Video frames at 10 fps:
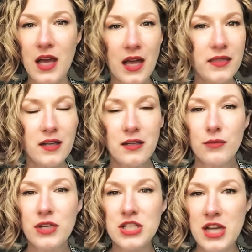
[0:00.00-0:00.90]
And then
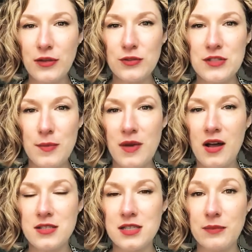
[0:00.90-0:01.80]
reach out to them,
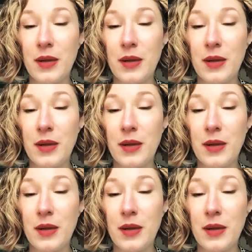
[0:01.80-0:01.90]
ask them.